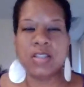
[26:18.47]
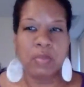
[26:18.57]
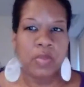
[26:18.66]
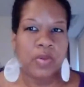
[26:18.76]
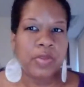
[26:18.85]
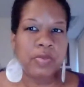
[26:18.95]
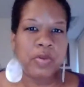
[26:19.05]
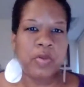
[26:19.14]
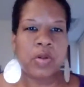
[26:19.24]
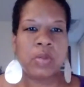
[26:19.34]
stumble
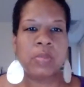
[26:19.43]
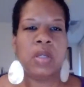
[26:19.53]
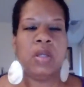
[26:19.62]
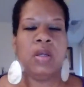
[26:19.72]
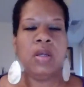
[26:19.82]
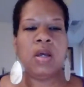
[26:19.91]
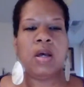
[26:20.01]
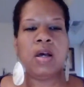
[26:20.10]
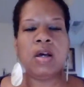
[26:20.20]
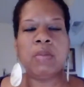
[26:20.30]
through them
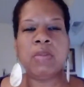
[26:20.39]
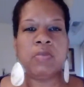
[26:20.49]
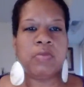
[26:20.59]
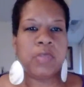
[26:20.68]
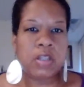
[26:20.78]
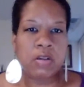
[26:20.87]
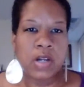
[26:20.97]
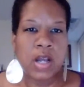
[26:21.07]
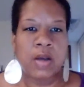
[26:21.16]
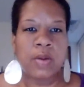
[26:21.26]
and figure it
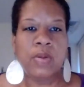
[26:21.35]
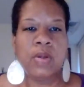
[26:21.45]
out.